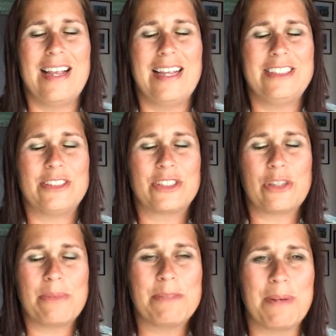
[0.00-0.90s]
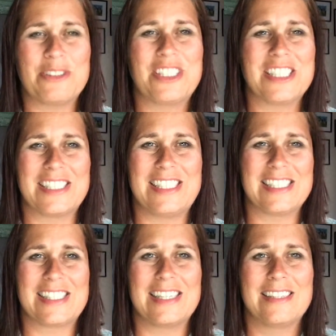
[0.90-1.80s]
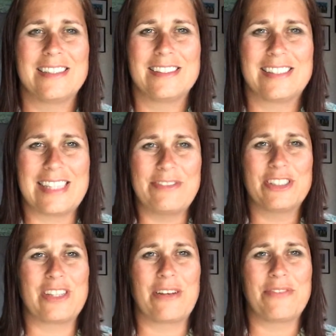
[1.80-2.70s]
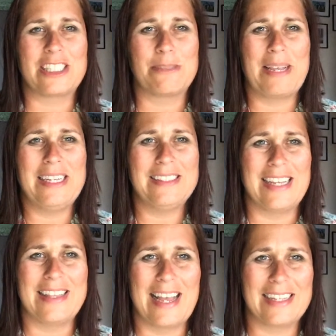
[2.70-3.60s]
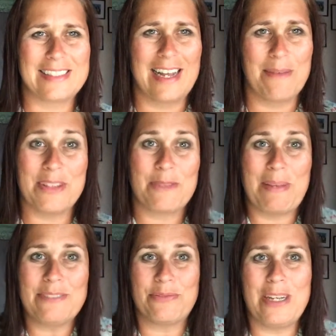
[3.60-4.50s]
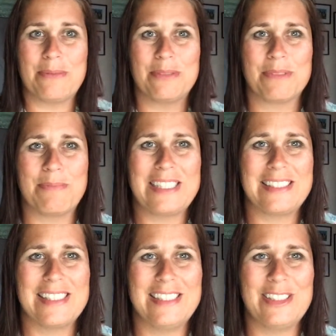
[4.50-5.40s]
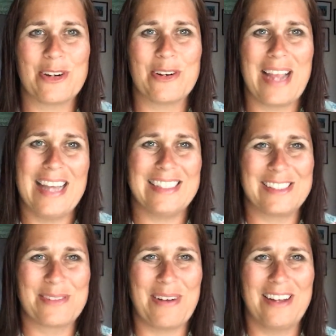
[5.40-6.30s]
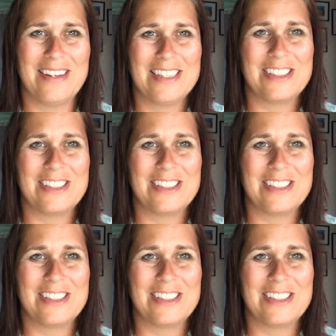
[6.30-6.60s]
you're so much better to just save yourself that space, and that the space free up some space in your head as well.